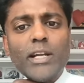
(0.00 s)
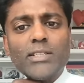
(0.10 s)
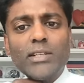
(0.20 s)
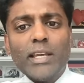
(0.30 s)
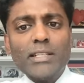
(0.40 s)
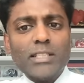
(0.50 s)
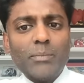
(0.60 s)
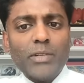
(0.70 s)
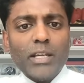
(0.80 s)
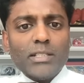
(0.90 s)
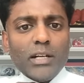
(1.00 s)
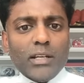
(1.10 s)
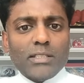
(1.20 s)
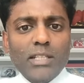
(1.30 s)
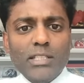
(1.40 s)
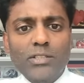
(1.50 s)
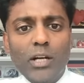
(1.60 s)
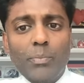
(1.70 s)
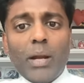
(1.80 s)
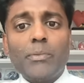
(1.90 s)
It has our latest updates,
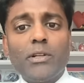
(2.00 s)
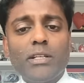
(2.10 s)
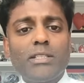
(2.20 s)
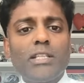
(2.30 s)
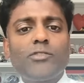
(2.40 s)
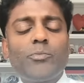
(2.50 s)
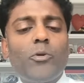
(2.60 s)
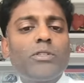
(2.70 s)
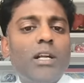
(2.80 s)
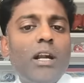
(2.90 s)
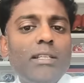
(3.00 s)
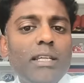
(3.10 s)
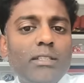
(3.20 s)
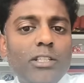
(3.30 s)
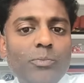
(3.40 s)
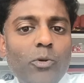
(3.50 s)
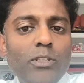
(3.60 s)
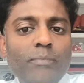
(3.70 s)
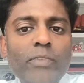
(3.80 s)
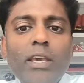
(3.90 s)
our popular consensus reports, and our hot takes on
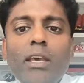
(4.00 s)
sports.